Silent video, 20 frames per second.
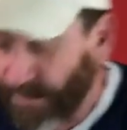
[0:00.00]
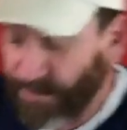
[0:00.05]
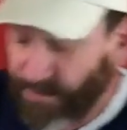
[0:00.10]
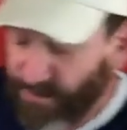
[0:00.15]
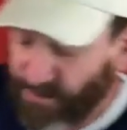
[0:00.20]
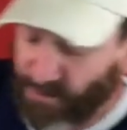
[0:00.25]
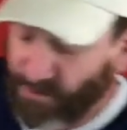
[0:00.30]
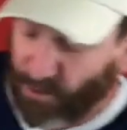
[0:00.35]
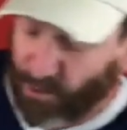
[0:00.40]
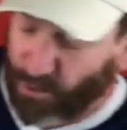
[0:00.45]

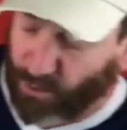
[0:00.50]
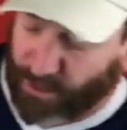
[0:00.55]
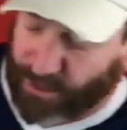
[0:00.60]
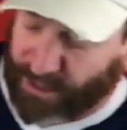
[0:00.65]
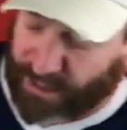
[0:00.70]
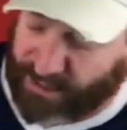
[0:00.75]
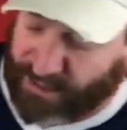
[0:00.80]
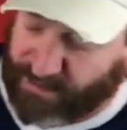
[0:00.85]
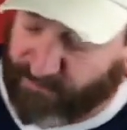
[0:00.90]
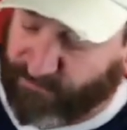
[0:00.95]
So
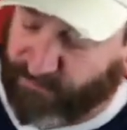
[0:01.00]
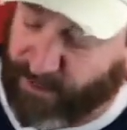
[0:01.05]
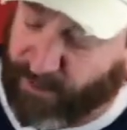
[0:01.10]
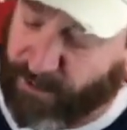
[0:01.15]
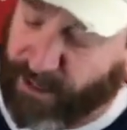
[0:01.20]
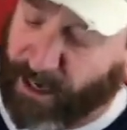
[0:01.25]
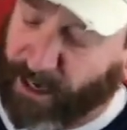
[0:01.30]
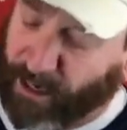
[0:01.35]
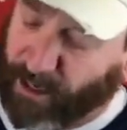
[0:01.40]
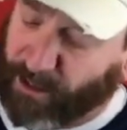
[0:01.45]
it's
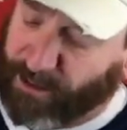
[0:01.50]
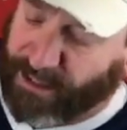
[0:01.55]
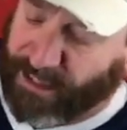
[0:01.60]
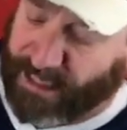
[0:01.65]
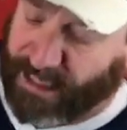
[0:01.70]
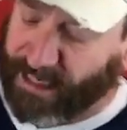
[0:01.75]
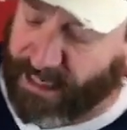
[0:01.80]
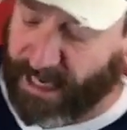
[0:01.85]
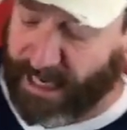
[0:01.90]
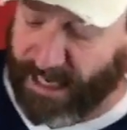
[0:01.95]
very hard to
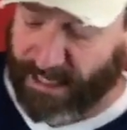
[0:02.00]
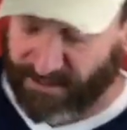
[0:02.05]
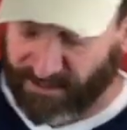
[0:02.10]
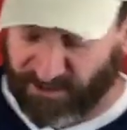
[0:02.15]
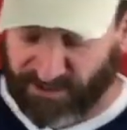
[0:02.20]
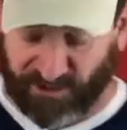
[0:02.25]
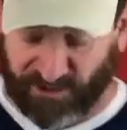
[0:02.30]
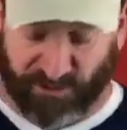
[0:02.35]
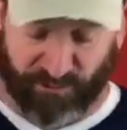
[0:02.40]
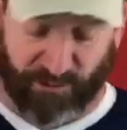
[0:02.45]
get on
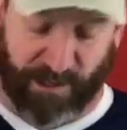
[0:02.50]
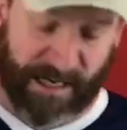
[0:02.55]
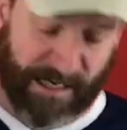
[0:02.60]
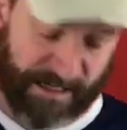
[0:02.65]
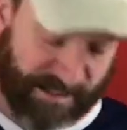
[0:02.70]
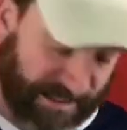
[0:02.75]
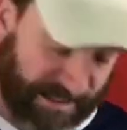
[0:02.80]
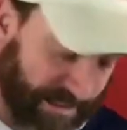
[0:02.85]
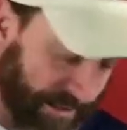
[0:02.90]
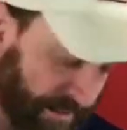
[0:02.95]

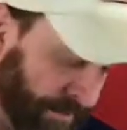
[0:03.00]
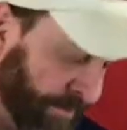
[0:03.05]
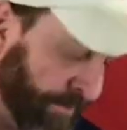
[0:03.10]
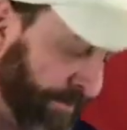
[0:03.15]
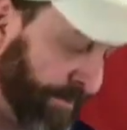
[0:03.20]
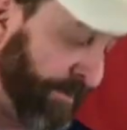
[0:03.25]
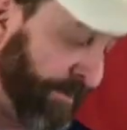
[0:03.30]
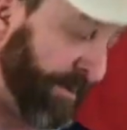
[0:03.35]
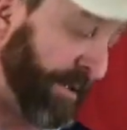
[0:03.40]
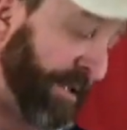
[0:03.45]
straight.
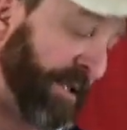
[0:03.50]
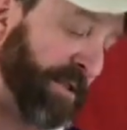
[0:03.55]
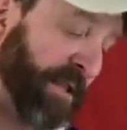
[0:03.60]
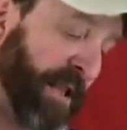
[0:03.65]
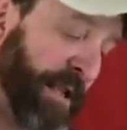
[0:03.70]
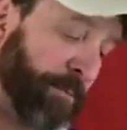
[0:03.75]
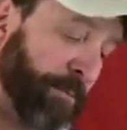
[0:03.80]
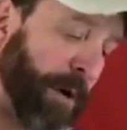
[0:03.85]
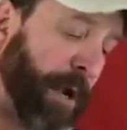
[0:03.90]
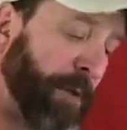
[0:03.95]
This
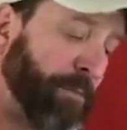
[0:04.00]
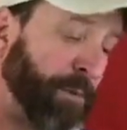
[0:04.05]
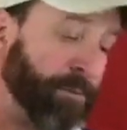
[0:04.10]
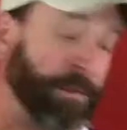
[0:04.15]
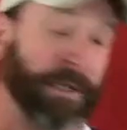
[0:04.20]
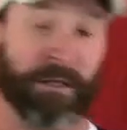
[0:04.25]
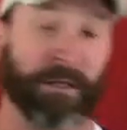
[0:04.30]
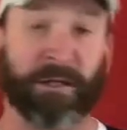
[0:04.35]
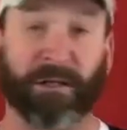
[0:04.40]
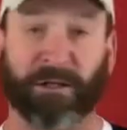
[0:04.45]
thing
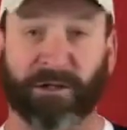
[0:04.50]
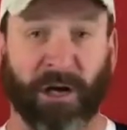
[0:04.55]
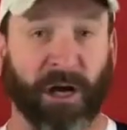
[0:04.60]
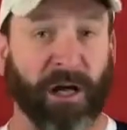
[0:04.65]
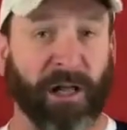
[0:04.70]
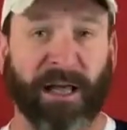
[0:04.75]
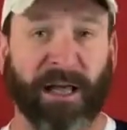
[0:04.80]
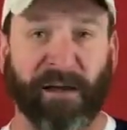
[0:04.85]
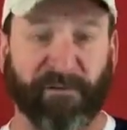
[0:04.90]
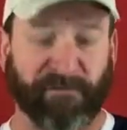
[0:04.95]
probably looked
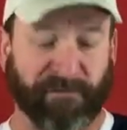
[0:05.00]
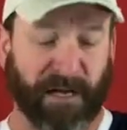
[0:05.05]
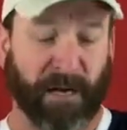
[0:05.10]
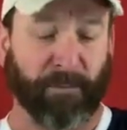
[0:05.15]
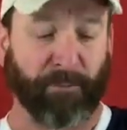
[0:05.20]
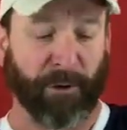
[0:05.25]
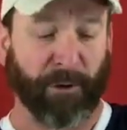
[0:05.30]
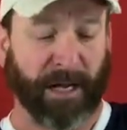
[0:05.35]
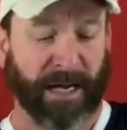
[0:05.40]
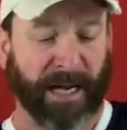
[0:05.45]
all effed
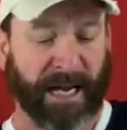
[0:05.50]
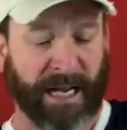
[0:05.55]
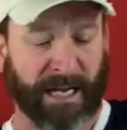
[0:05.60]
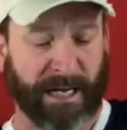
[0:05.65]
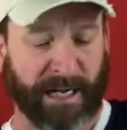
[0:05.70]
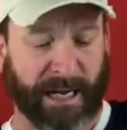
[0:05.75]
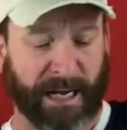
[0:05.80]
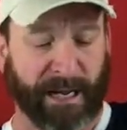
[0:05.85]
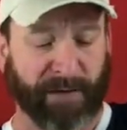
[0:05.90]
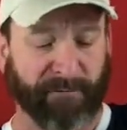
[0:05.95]
up when I had
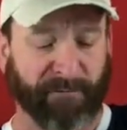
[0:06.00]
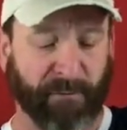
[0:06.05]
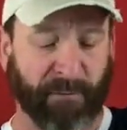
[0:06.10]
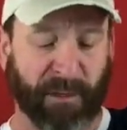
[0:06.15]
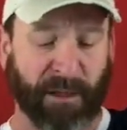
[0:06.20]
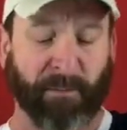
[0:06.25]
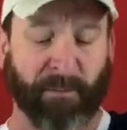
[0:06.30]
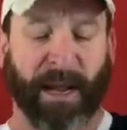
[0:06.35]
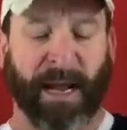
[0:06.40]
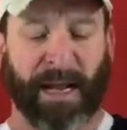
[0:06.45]
it on from
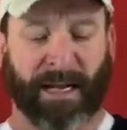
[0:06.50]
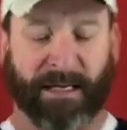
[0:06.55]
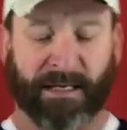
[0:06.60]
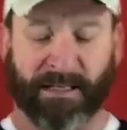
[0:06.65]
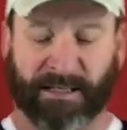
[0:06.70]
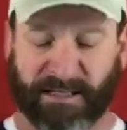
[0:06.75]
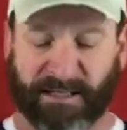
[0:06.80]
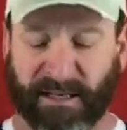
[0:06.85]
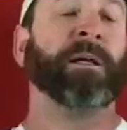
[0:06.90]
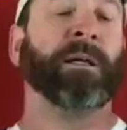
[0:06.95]
the back
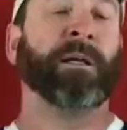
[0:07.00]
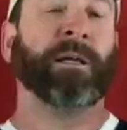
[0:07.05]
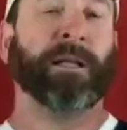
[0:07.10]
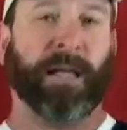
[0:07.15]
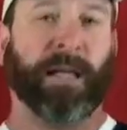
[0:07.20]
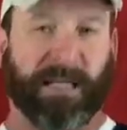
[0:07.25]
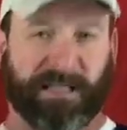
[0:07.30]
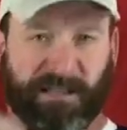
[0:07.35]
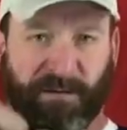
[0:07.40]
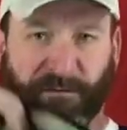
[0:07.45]
and stuff.
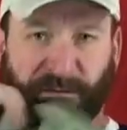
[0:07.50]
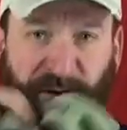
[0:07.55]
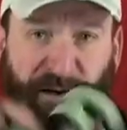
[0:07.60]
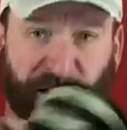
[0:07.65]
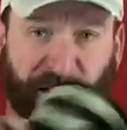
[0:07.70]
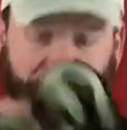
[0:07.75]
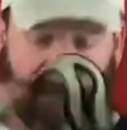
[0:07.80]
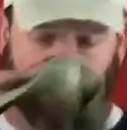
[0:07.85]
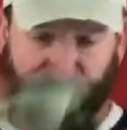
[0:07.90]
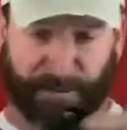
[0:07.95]
It's a
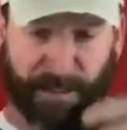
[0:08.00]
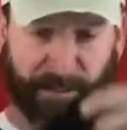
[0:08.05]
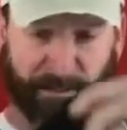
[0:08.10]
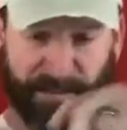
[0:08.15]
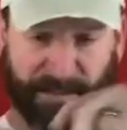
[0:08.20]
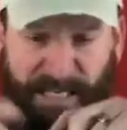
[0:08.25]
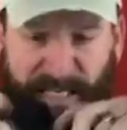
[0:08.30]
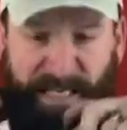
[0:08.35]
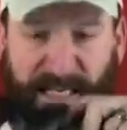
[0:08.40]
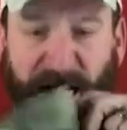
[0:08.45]
very
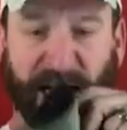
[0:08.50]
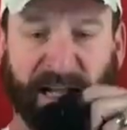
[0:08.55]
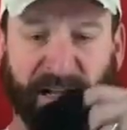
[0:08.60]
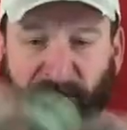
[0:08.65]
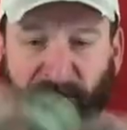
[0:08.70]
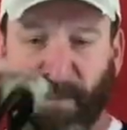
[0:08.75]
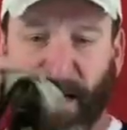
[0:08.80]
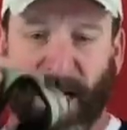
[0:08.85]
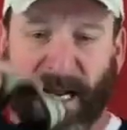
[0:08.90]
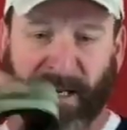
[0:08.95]
flimsy kind
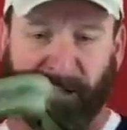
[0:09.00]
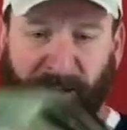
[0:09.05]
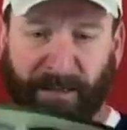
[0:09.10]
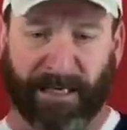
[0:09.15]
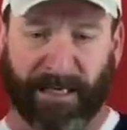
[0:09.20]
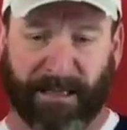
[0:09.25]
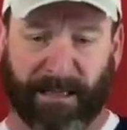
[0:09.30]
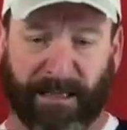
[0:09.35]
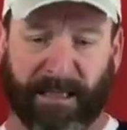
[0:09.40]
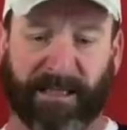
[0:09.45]
of band
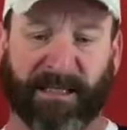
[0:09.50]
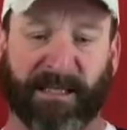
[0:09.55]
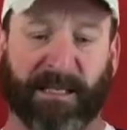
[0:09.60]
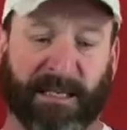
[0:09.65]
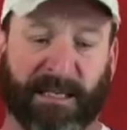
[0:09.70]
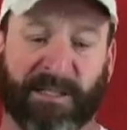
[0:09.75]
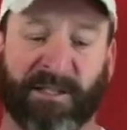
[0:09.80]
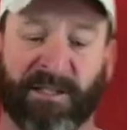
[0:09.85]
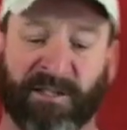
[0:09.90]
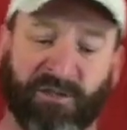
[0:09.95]
like this, and
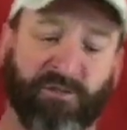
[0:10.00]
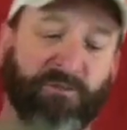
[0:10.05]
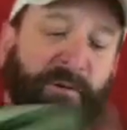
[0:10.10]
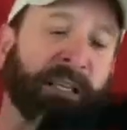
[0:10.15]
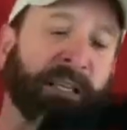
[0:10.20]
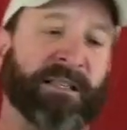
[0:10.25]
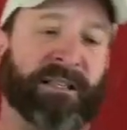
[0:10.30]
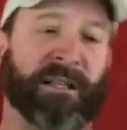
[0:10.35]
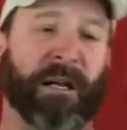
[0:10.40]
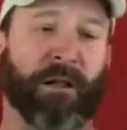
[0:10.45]
it's
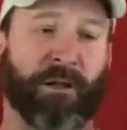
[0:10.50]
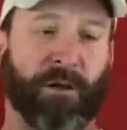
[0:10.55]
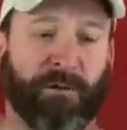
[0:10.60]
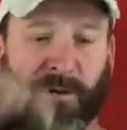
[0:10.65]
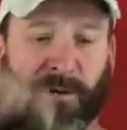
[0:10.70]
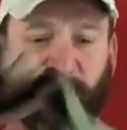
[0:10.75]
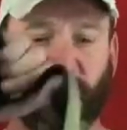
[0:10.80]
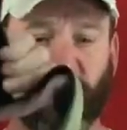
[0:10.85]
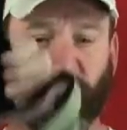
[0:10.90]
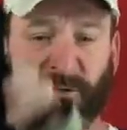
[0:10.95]
twist all
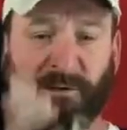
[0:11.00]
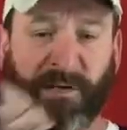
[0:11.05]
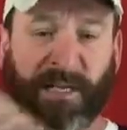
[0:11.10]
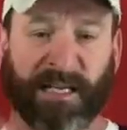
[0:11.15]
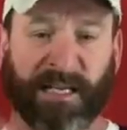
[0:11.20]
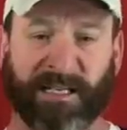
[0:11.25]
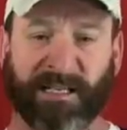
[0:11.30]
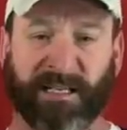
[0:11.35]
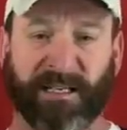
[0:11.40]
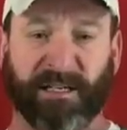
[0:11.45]
over. It's too
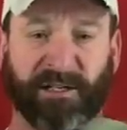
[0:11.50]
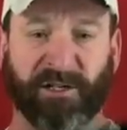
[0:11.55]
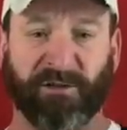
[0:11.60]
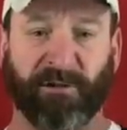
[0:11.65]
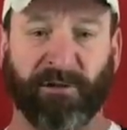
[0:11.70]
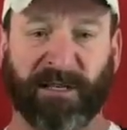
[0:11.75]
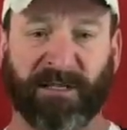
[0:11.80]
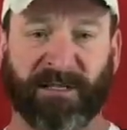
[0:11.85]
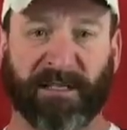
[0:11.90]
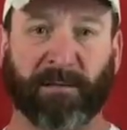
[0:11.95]
easy to
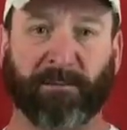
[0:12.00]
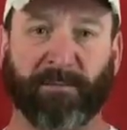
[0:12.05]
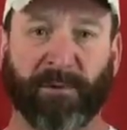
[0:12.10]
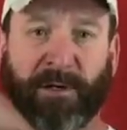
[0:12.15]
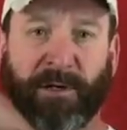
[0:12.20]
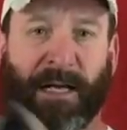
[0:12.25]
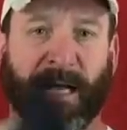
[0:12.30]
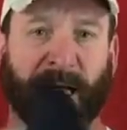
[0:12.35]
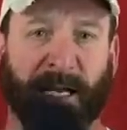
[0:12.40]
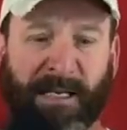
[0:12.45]
twist and
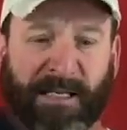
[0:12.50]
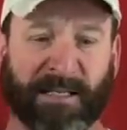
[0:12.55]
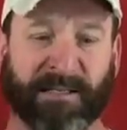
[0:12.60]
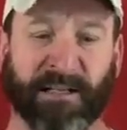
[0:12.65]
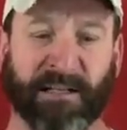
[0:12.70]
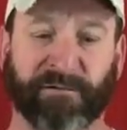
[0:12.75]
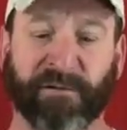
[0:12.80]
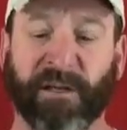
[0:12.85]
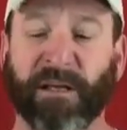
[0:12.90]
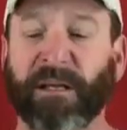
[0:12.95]
put on and
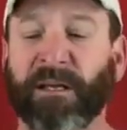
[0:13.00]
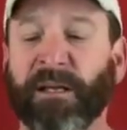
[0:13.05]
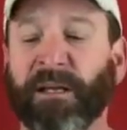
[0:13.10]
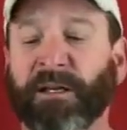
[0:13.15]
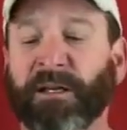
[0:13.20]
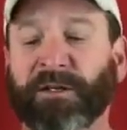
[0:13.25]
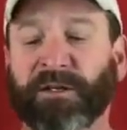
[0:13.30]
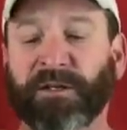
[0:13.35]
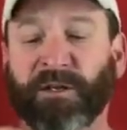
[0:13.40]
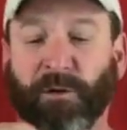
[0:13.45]
stuff.
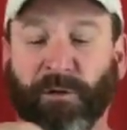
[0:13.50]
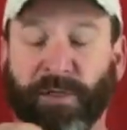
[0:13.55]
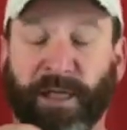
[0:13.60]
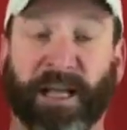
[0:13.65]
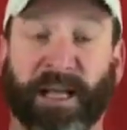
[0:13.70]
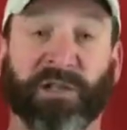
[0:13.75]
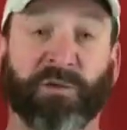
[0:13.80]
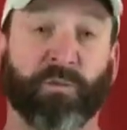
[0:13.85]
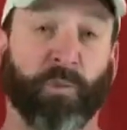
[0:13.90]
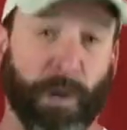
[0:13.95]
So
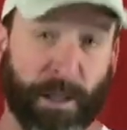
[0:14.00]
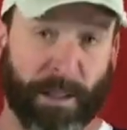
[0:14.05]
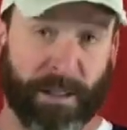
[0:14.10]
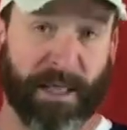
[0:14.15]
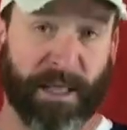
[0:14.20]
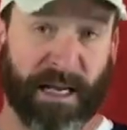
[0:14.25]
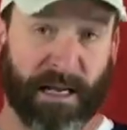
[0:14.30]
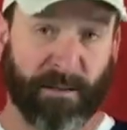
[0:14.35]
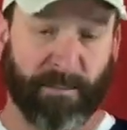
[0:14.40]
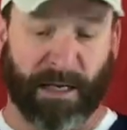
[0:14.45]
that's one
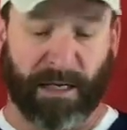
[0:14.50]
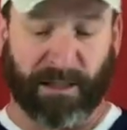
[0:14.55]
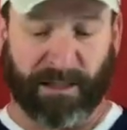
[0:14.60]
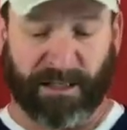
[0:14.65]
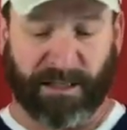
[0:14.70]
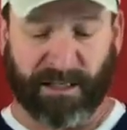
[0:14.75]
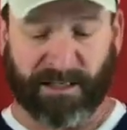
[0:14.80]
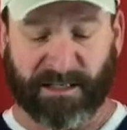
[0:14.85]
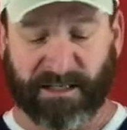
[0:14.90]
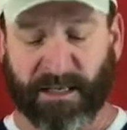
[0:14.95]
thing about
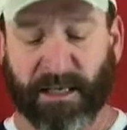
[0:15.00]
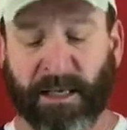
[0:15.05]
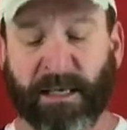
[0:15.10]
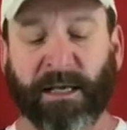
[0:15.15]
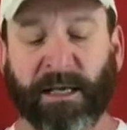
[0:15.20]
this.